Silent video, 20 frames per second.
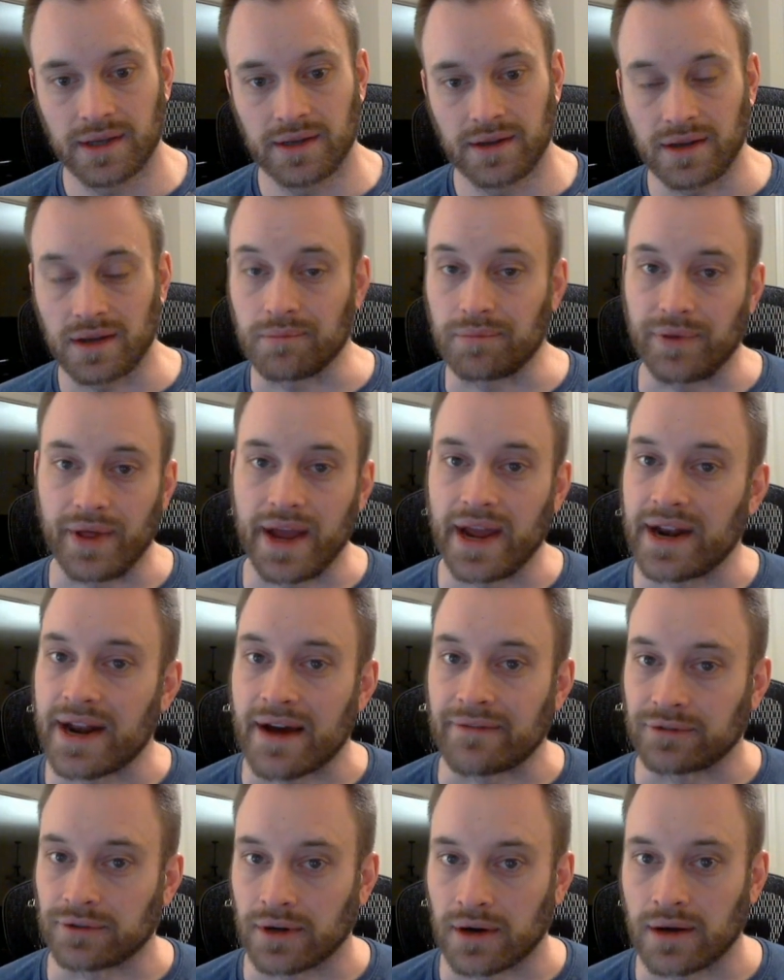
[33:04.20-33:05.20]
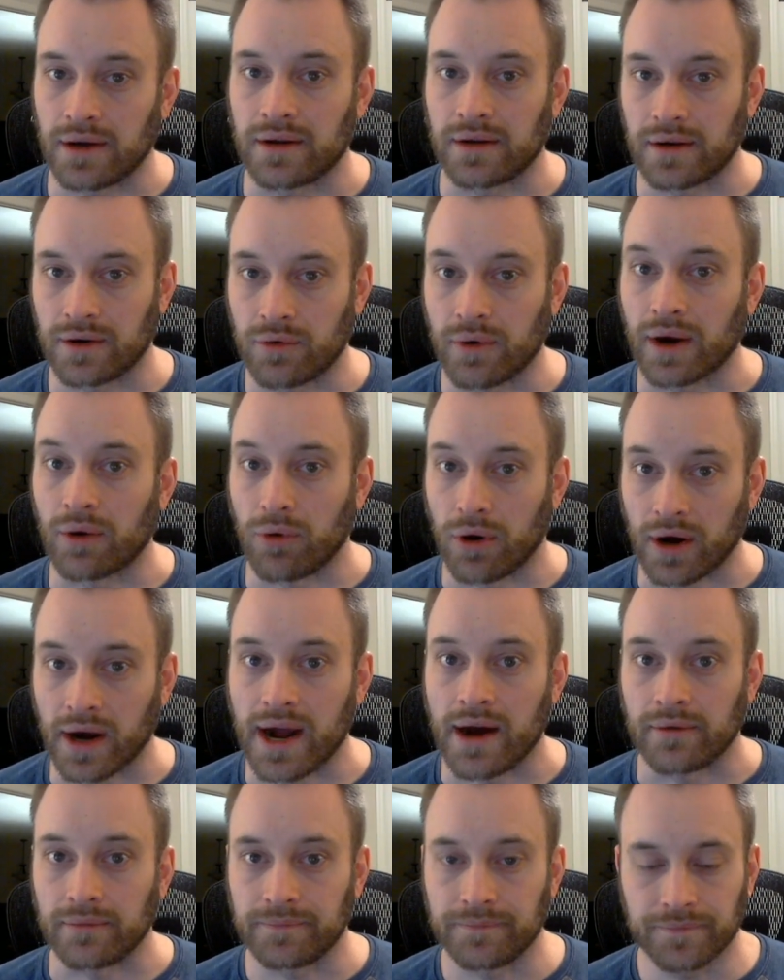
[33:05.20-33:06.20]
in playing after a, a quick
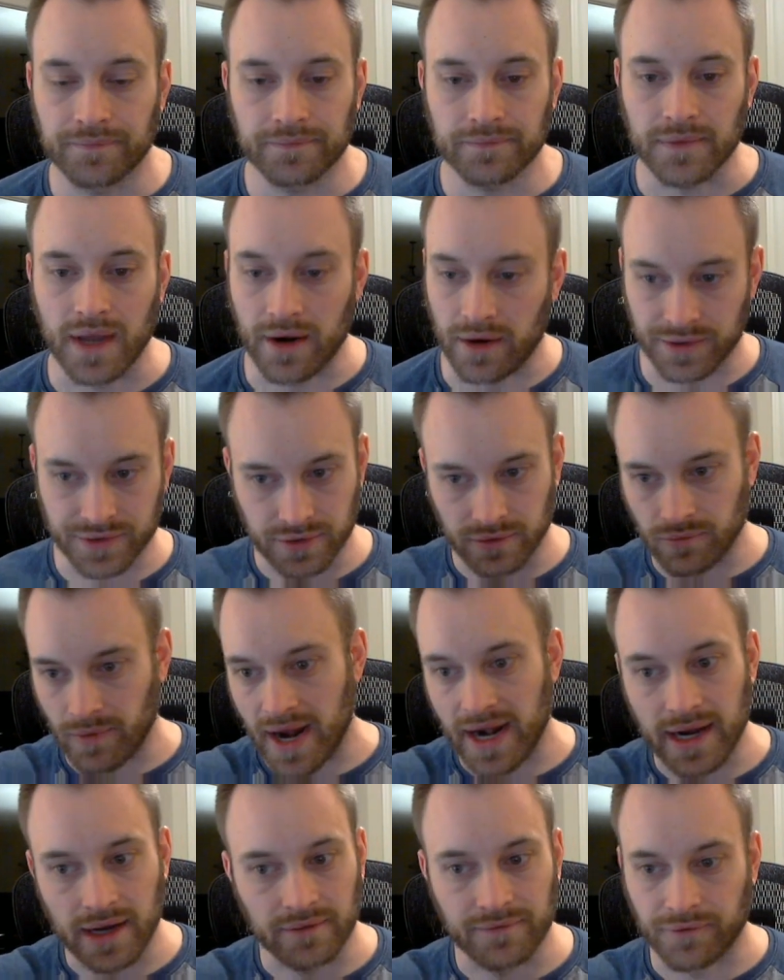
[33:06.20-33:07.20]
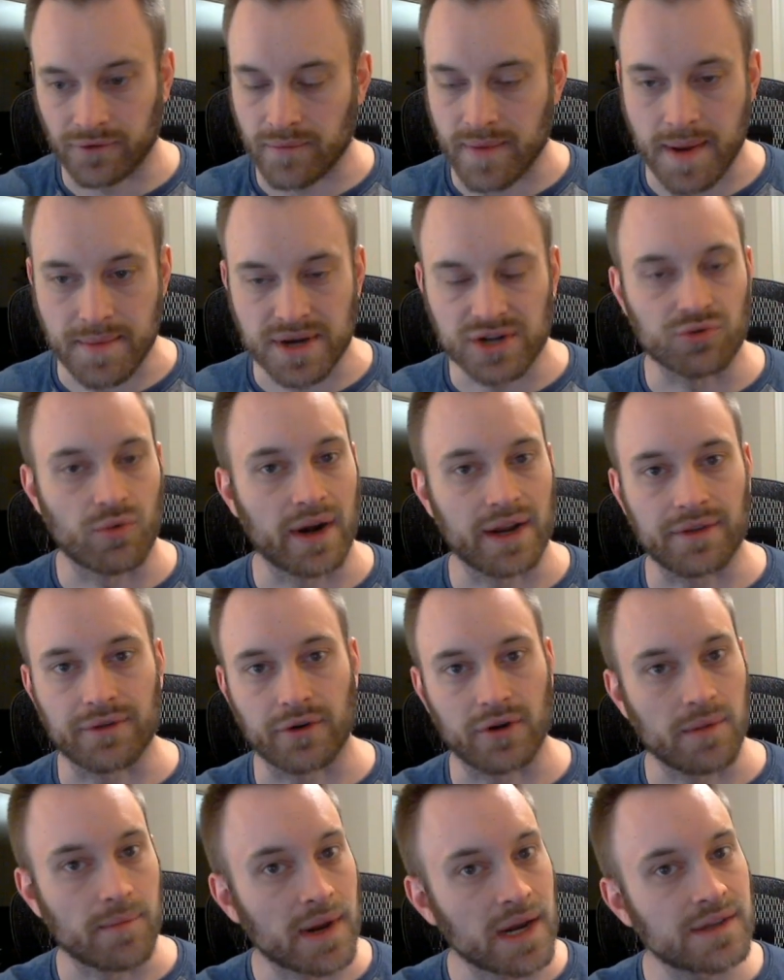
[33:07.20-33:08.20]
workout, and also waiting for maybe twenty,
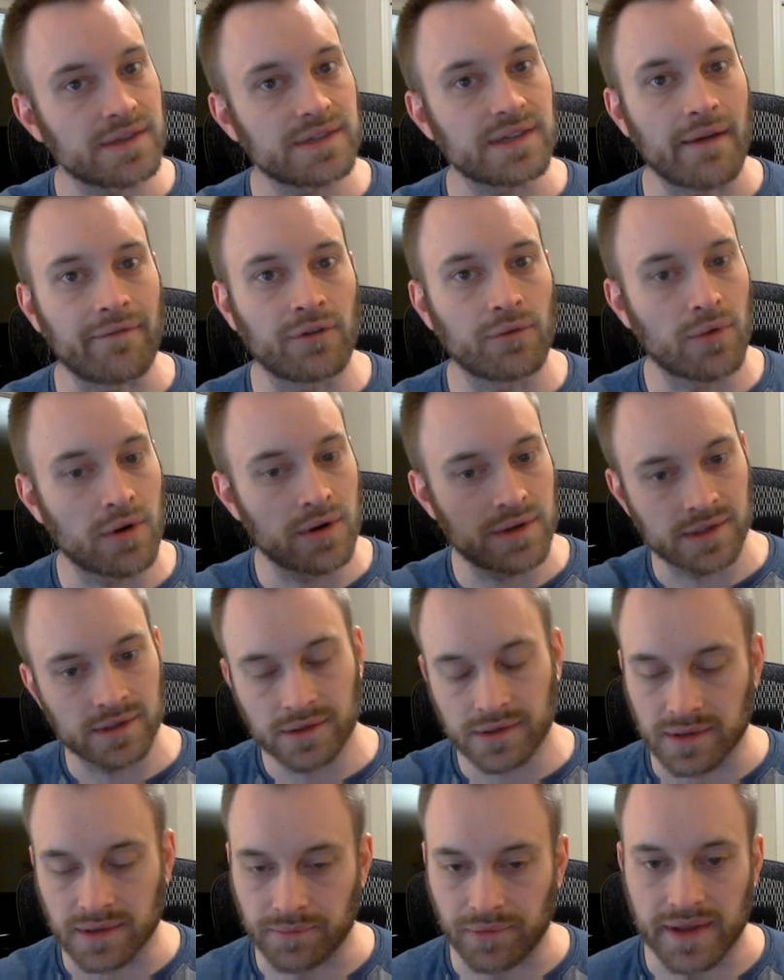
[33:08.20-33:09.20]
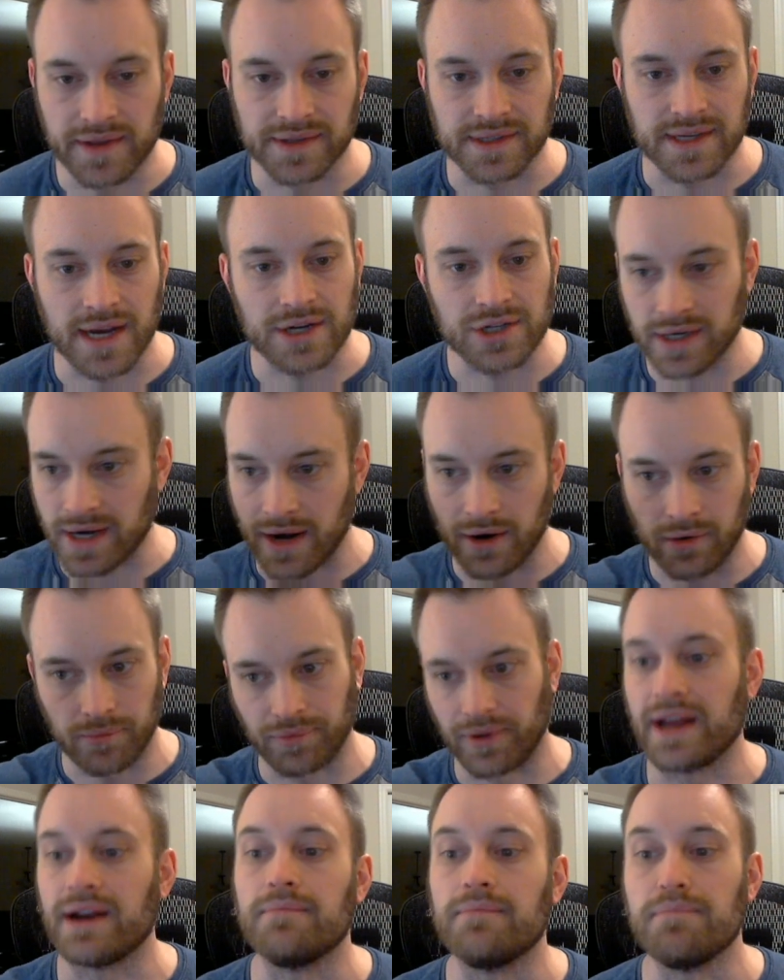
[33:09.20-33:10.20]
thirty minutes afterwards to play the session. I don't
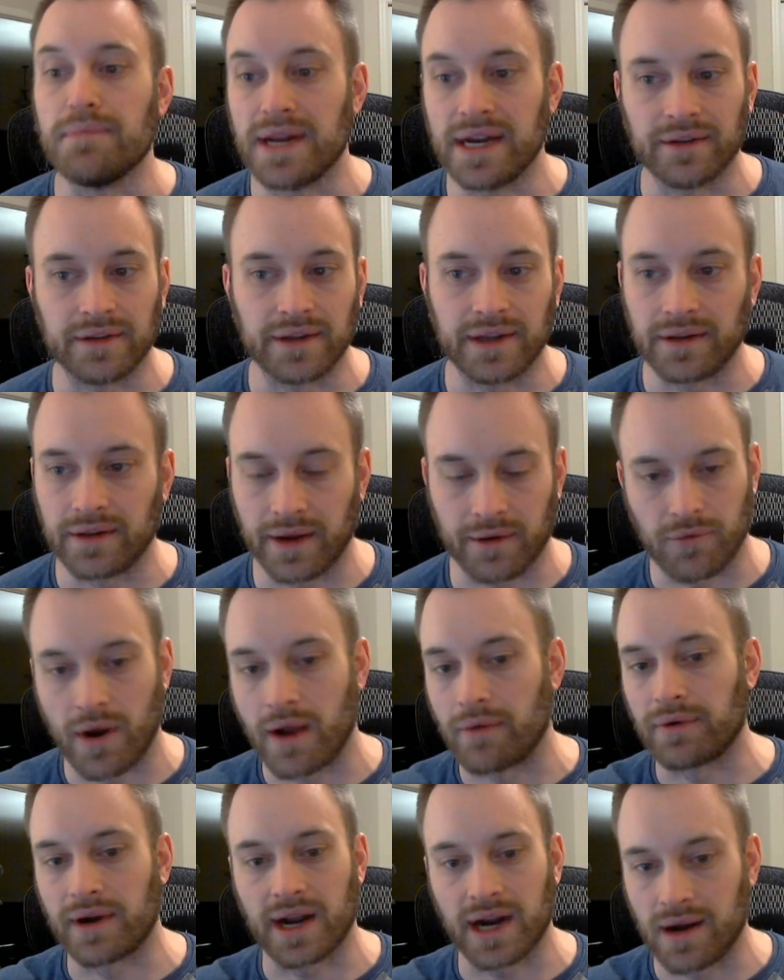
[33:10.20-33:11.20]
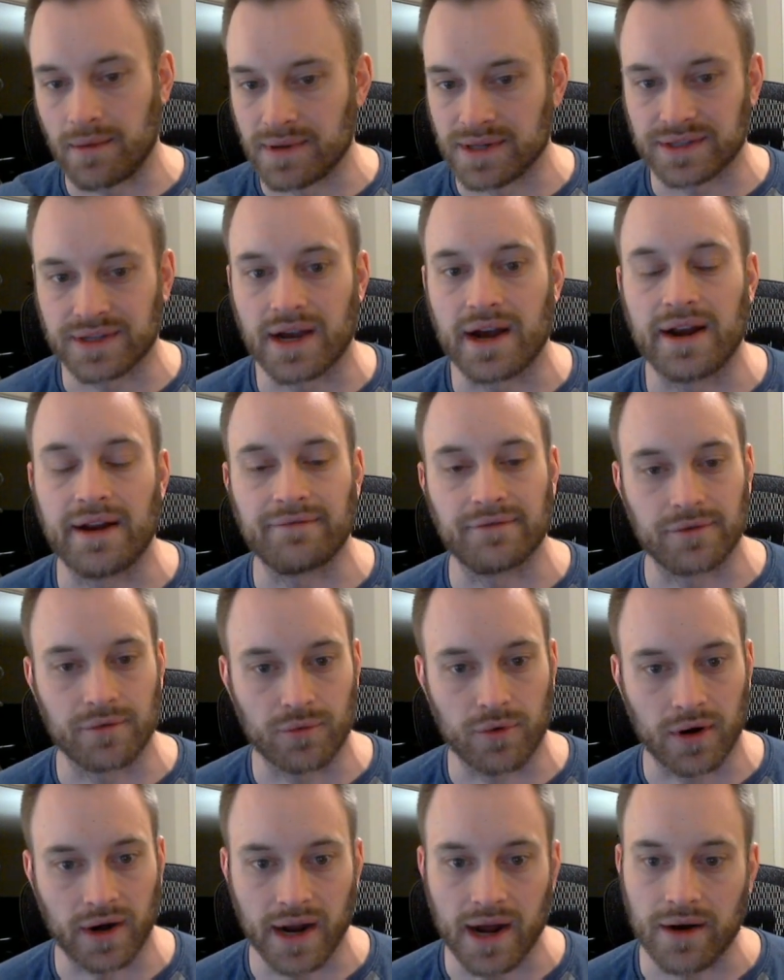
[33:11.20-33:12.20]
play it immediately, like right when I come inside after the
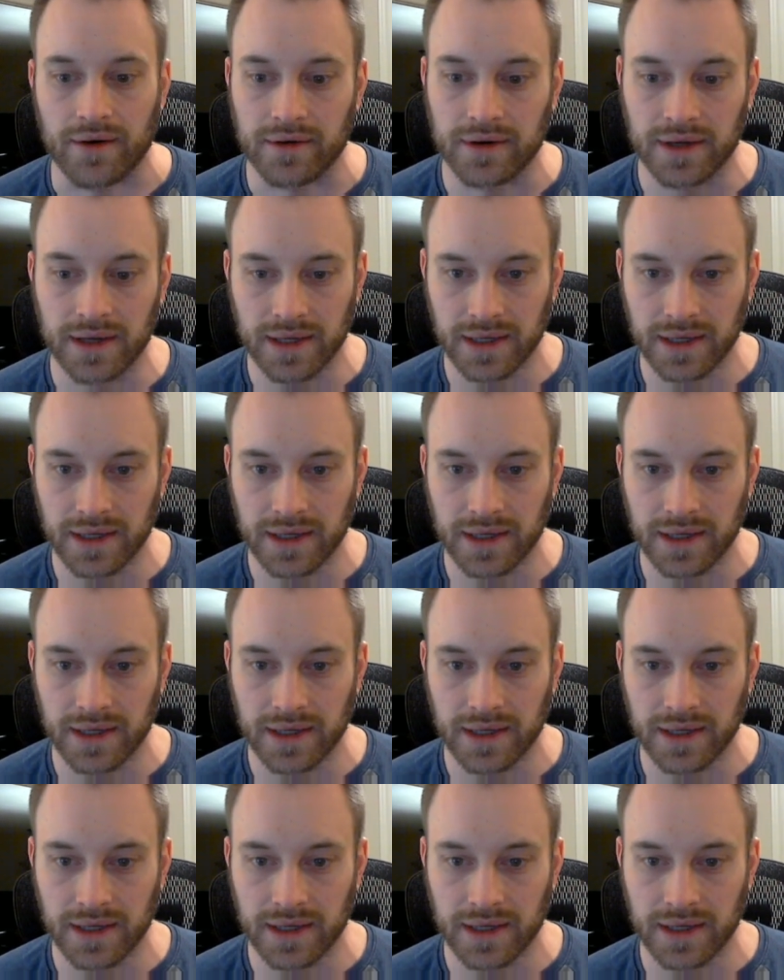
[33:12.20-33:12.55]
workout.